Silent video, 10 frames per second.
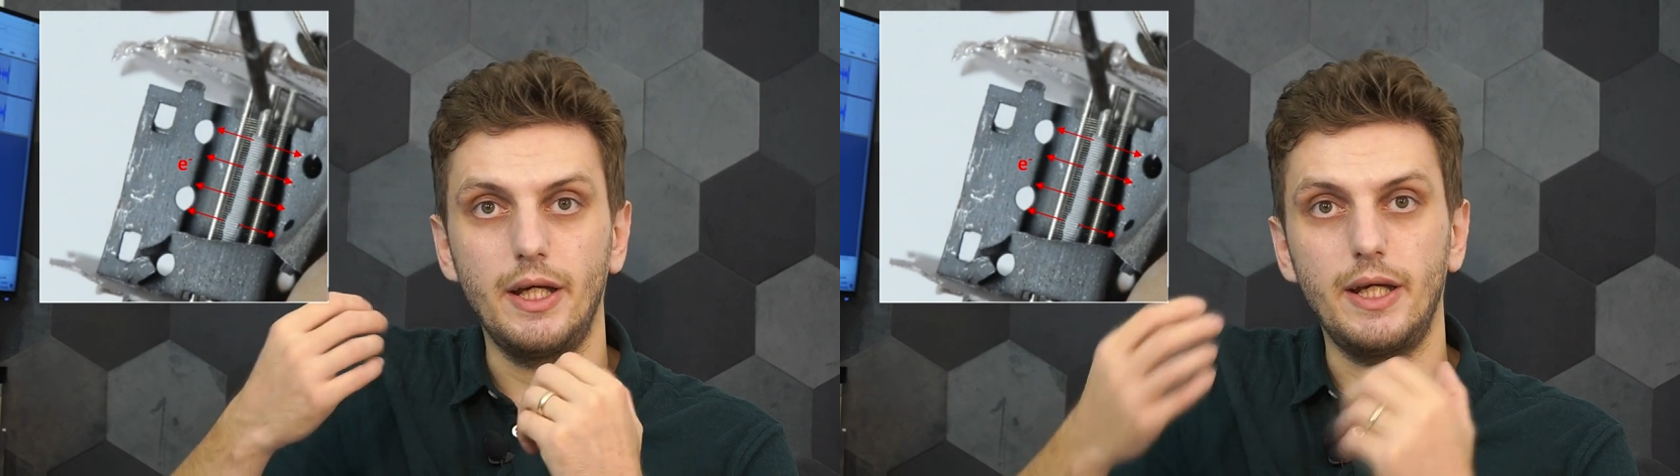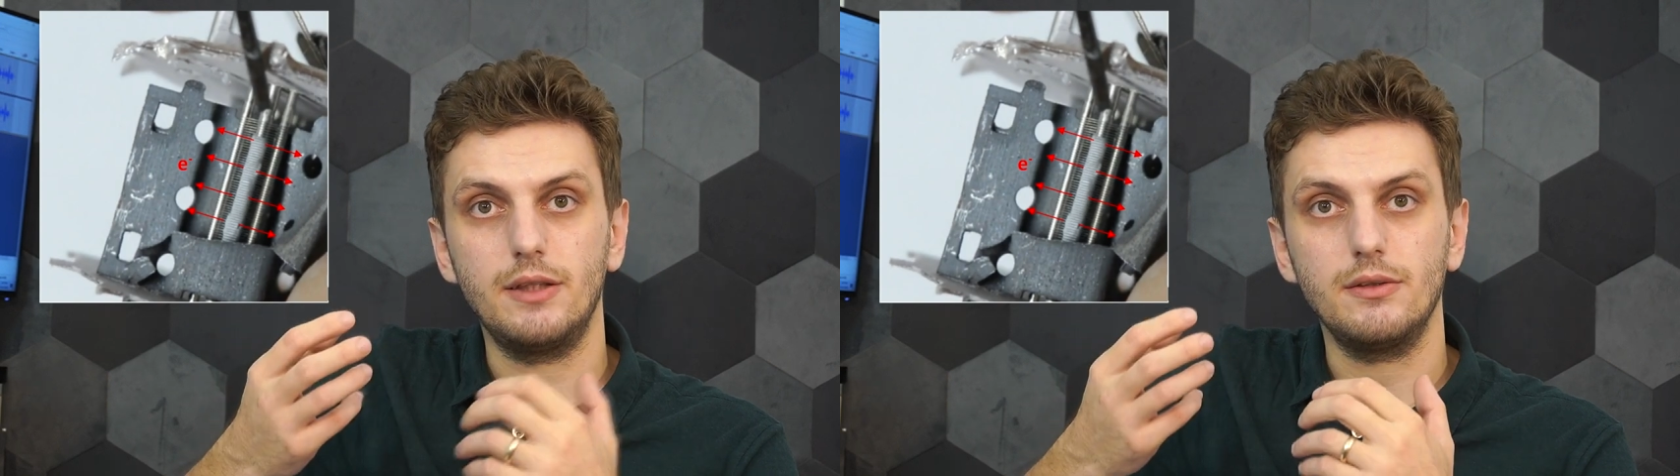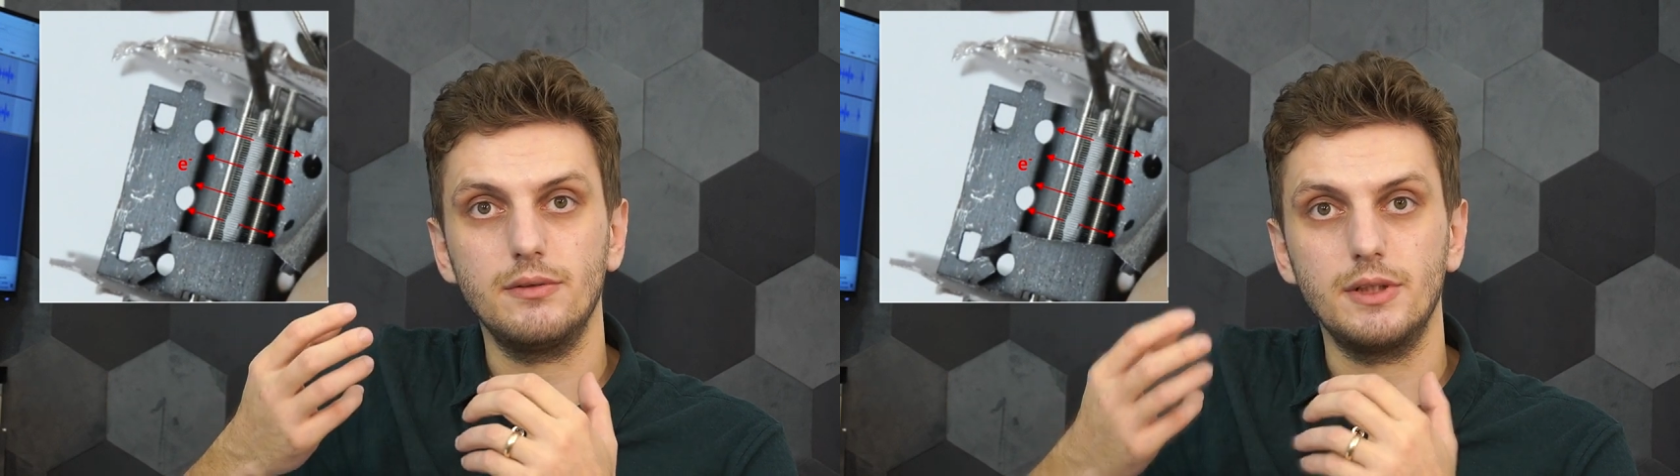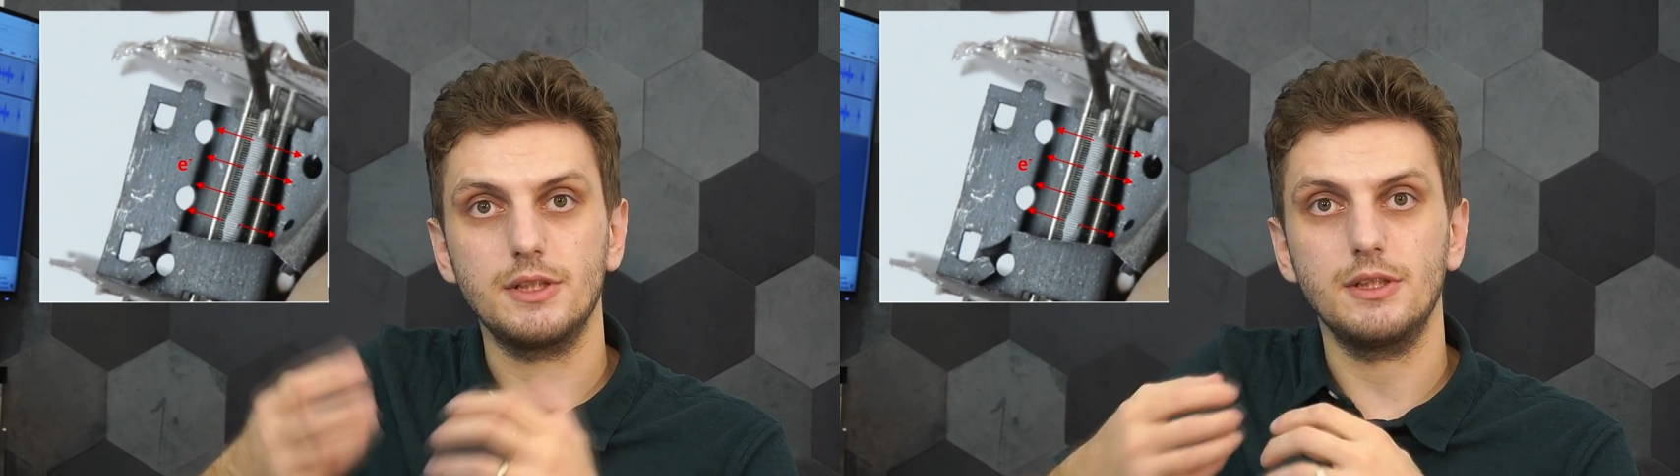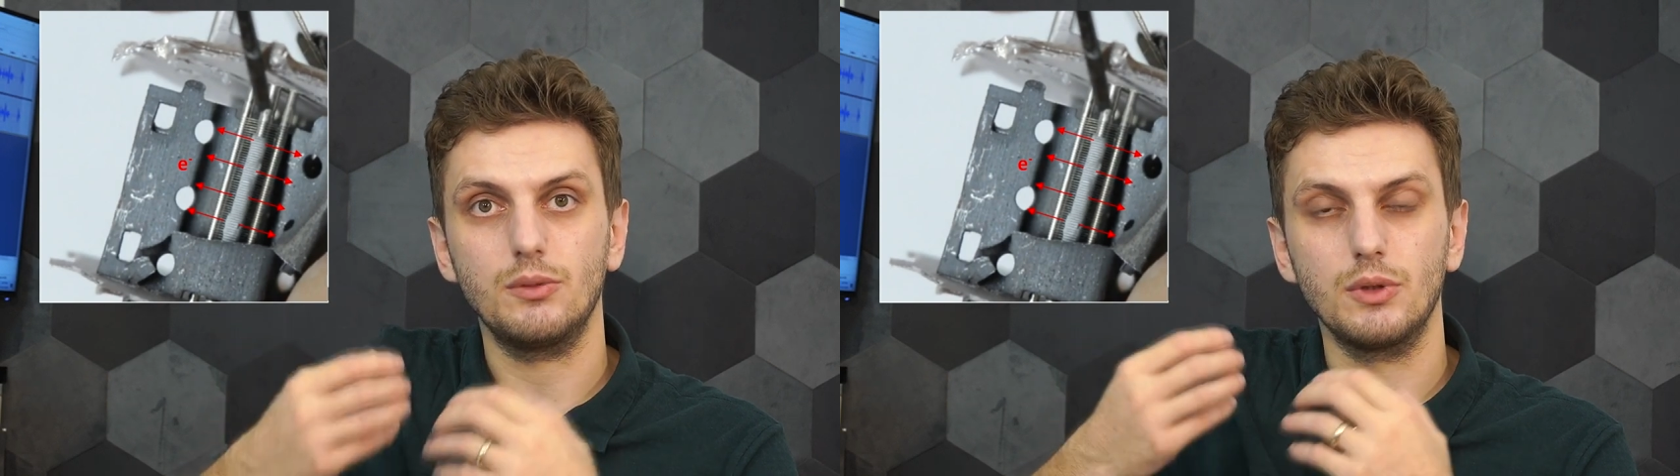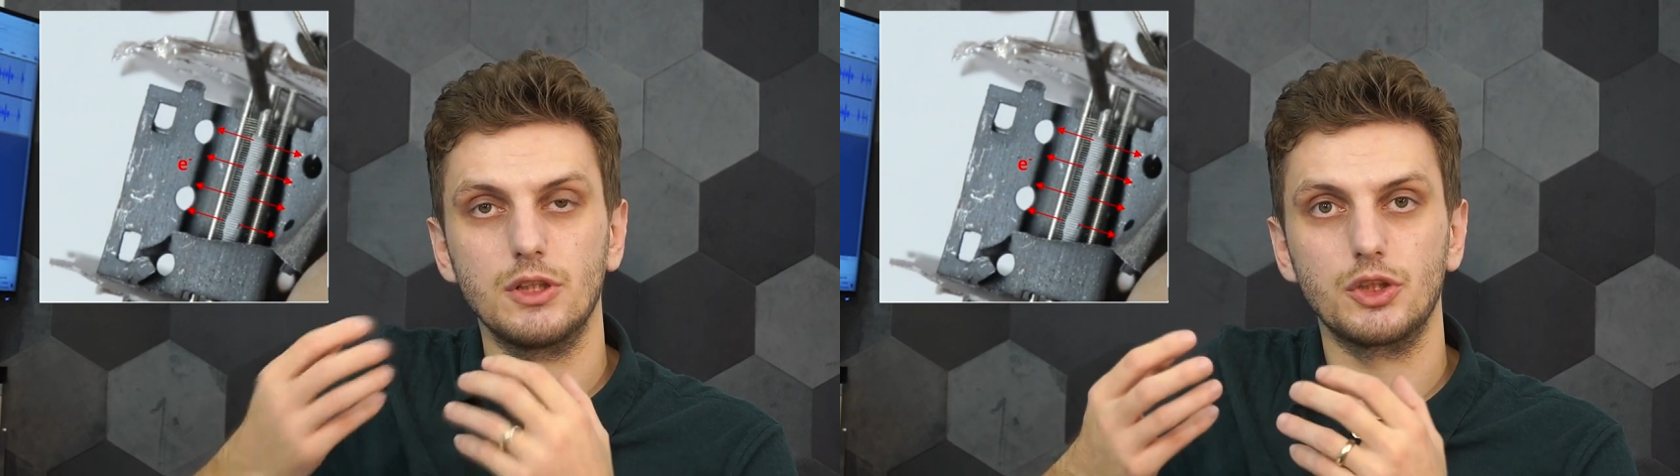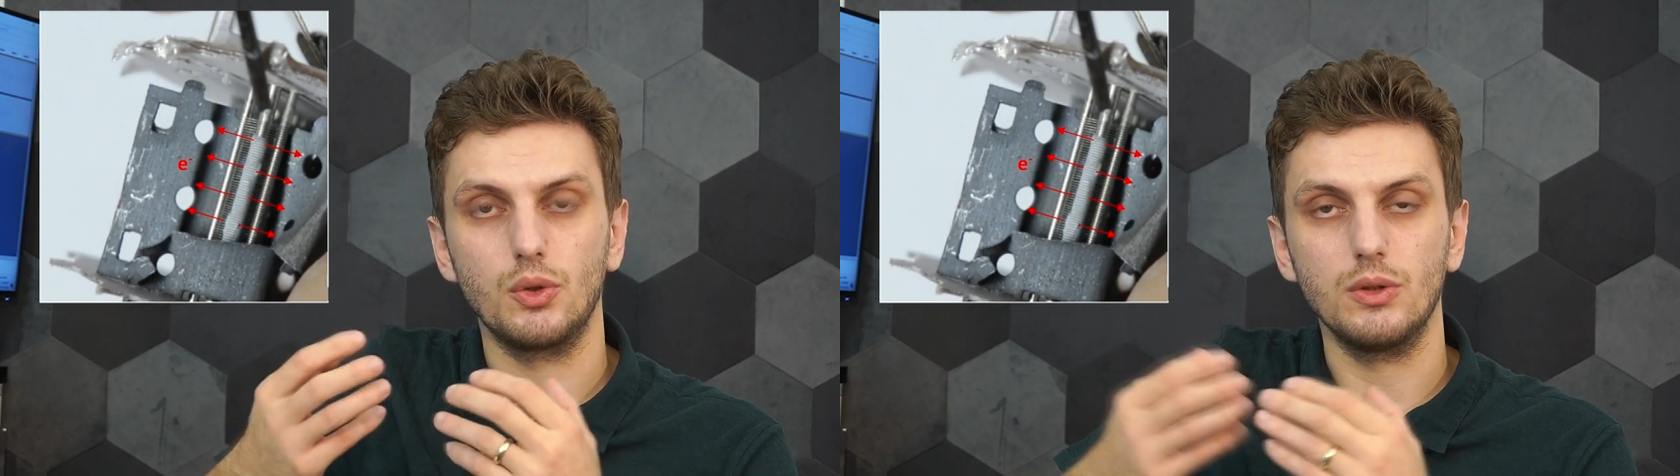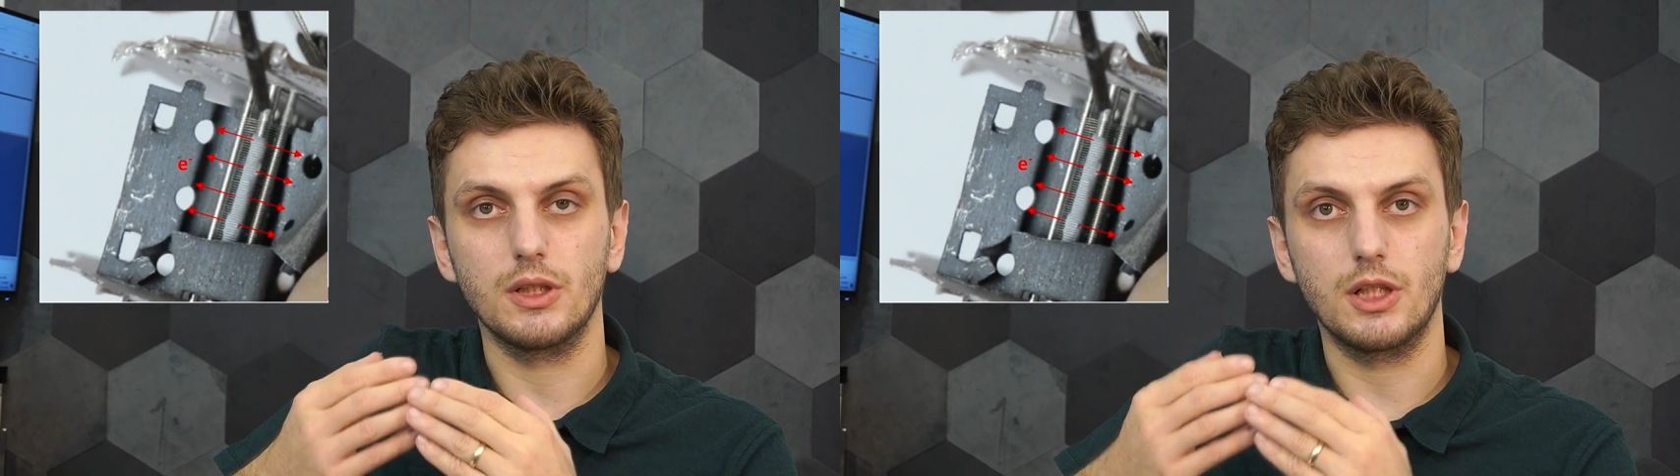and thus it will
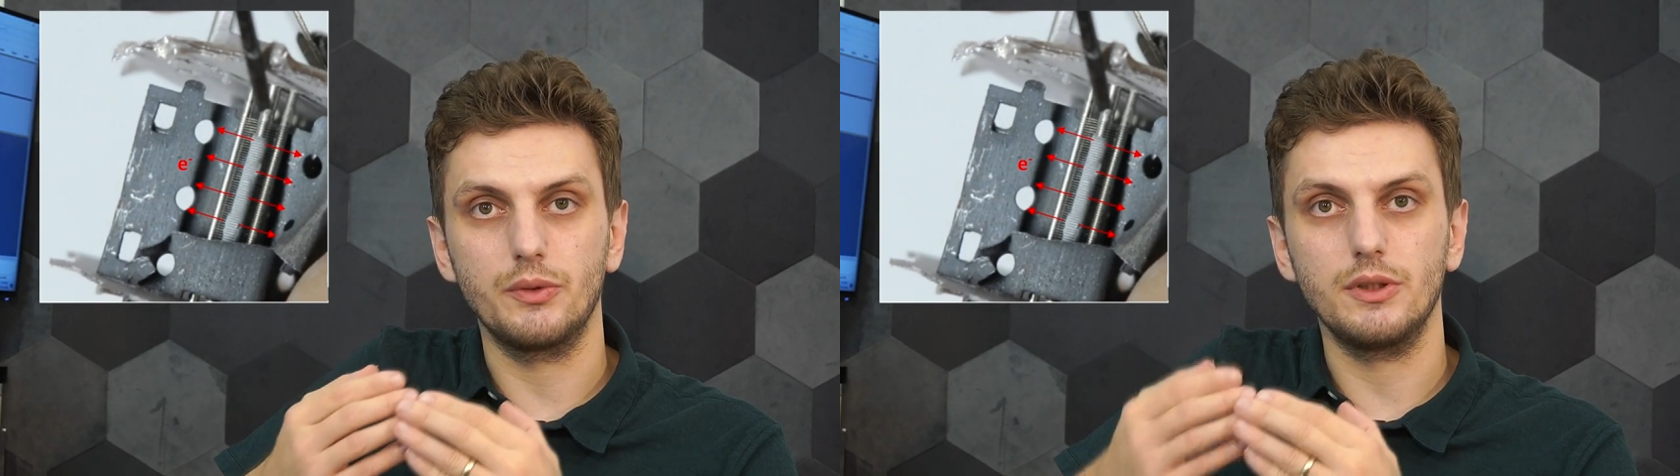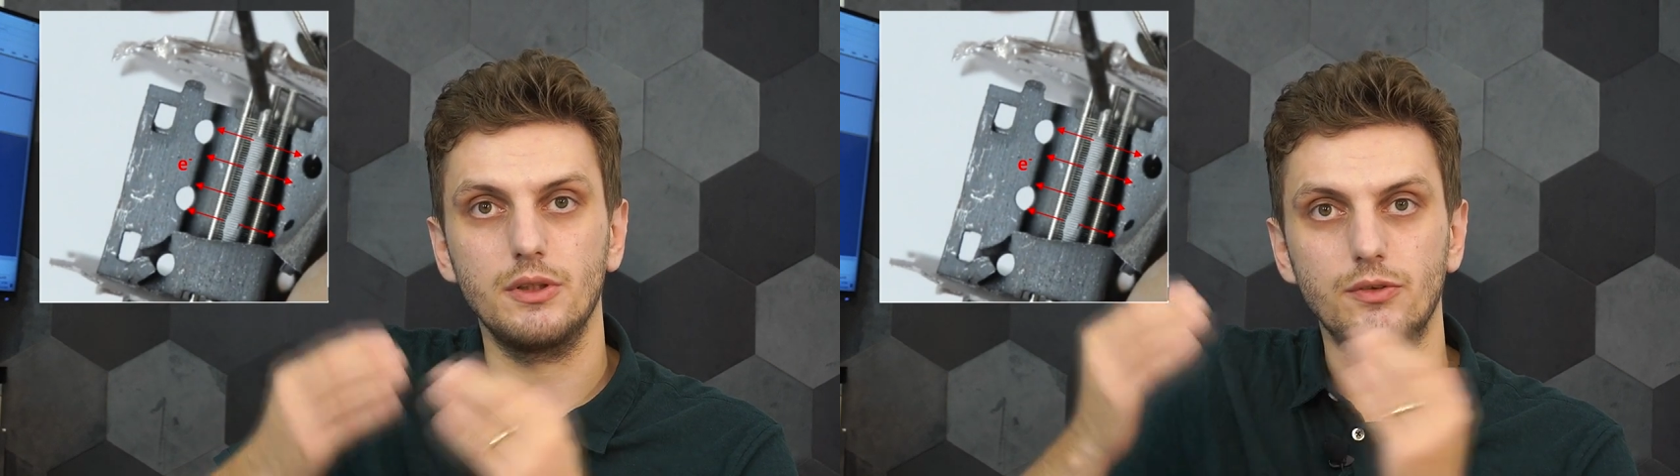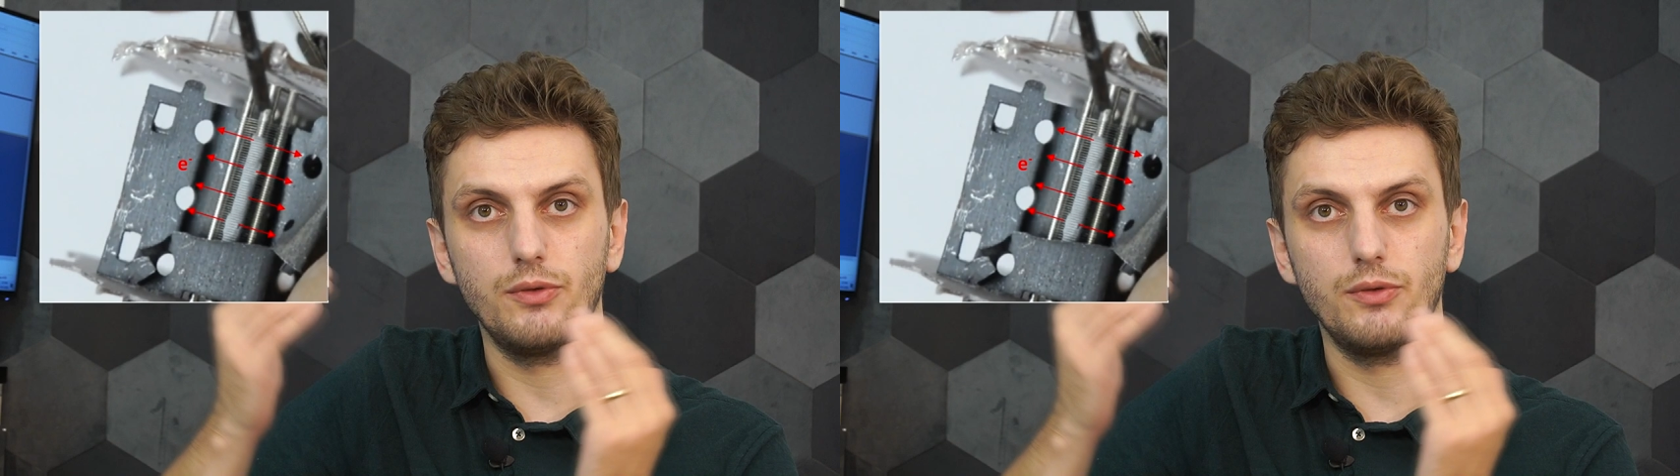control the current